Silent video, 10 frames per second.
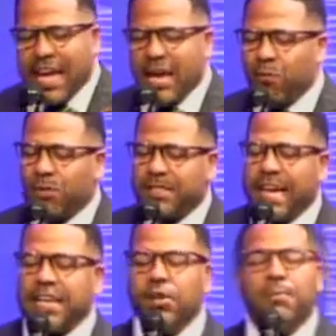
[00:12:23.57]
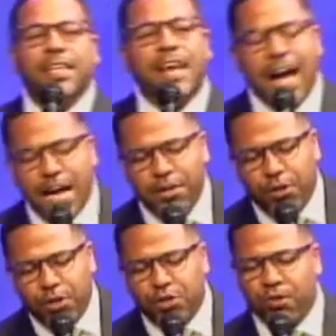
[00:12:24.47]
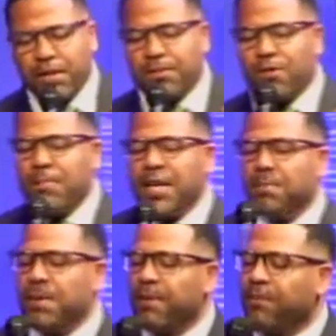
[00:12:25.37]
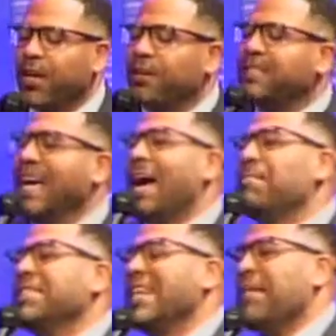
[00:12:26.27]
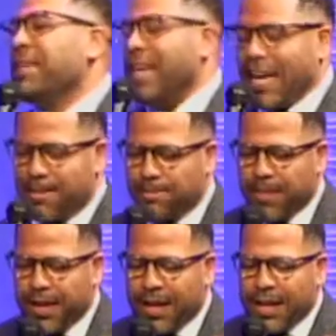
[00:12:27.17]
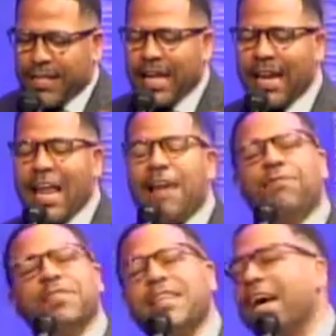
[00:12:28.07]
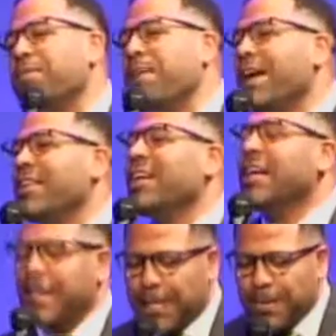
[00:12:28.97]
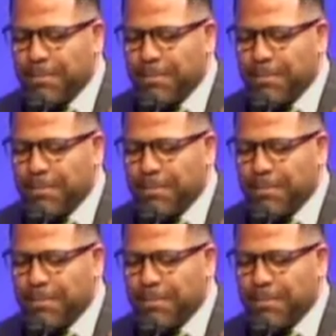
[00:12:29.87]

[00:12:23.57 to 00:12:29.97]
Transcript: It will take you beyond your dreams. So many people have learned time and time again that life is not about luck,